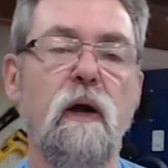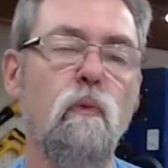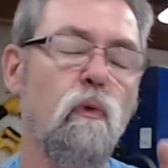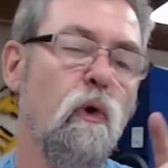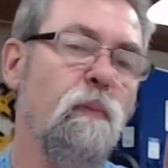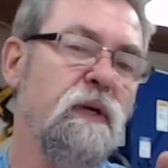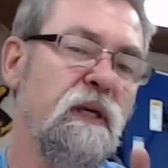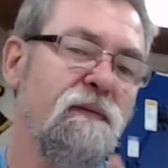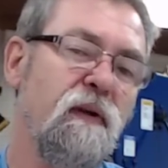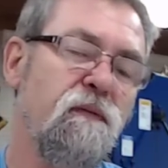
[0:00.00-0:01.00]
I will be
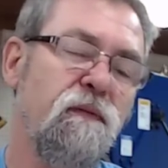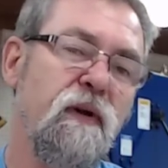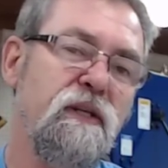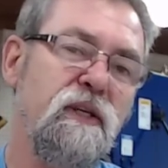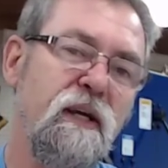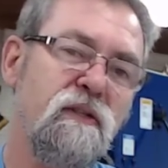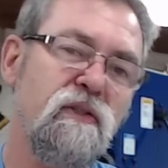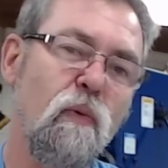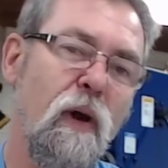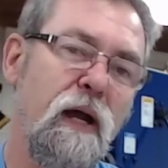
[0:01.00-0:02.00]
giving free
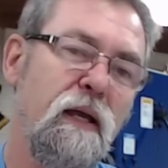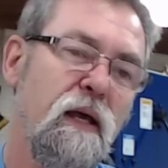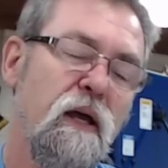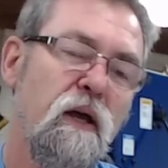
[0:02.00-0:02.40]
tickets away,